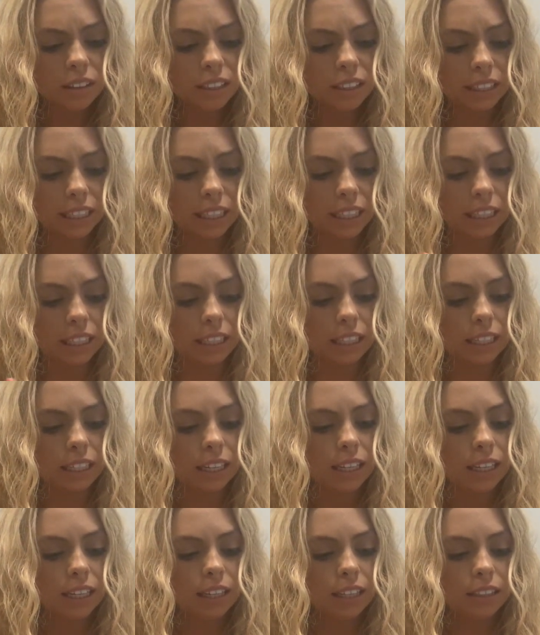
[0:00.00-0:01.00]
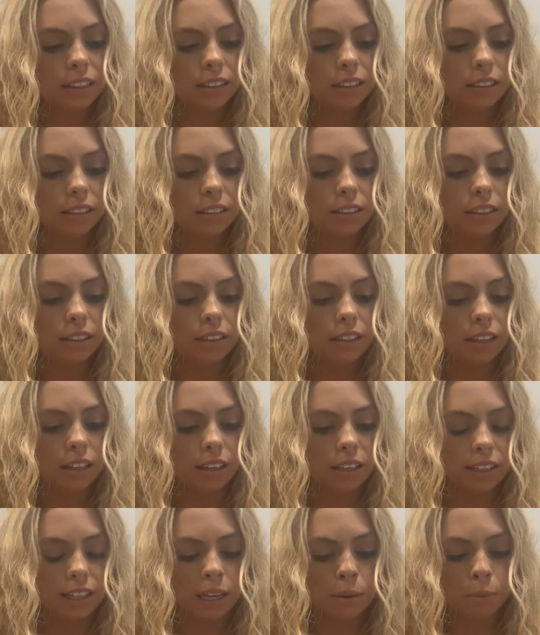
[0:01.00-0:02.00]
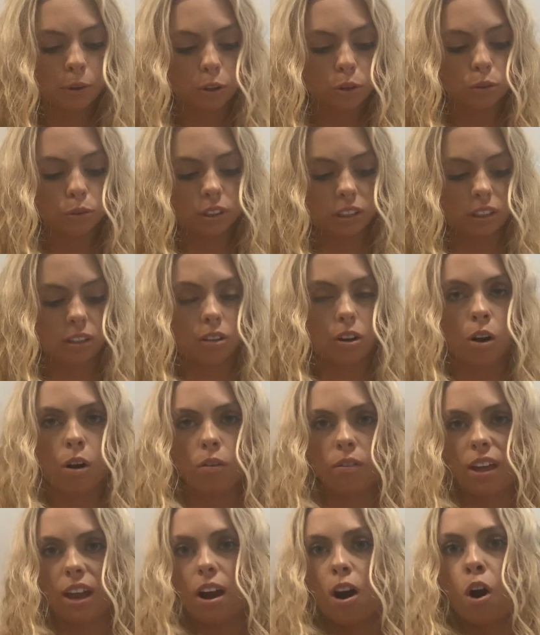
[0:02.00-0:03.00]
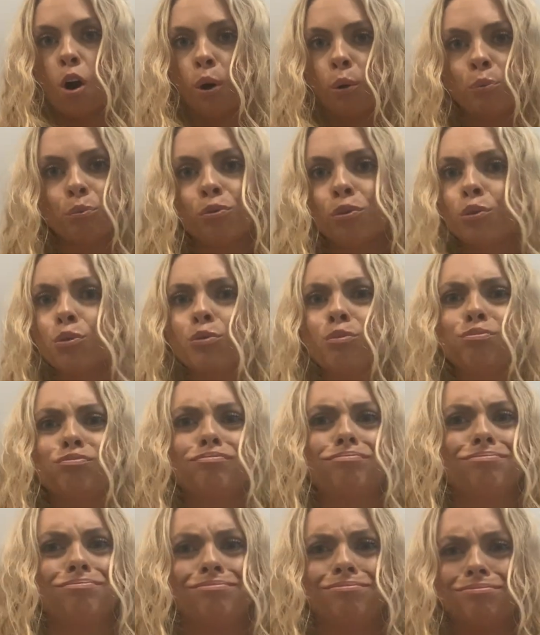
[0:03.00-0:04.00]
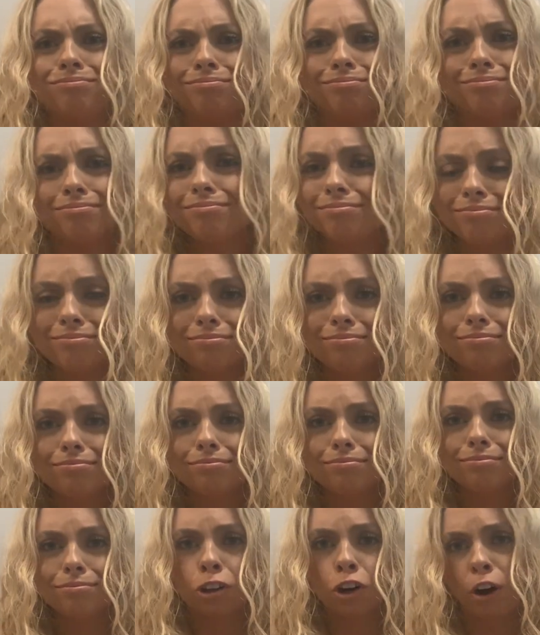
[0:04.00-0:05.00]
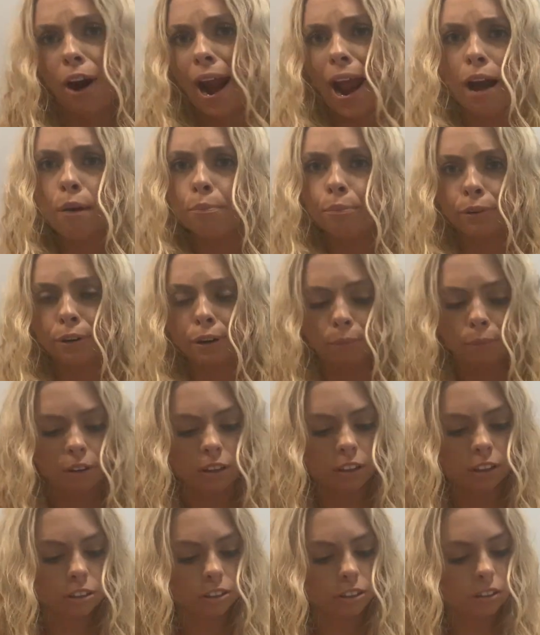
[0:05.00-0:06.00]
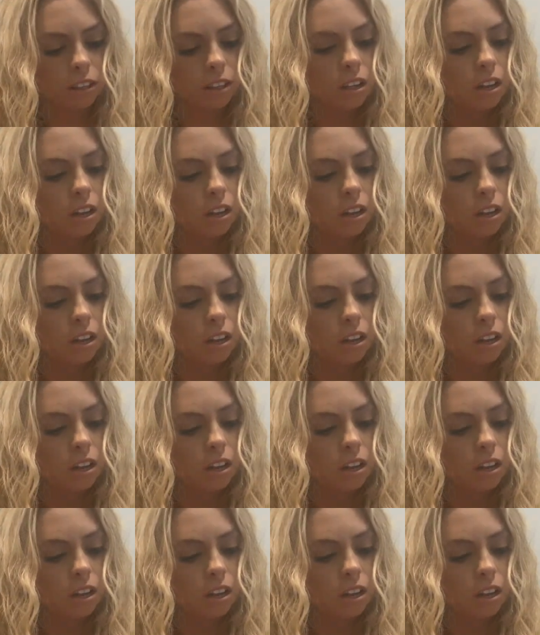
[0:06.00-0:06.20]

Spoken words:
the chemicals and all that harmful crap, pretty much,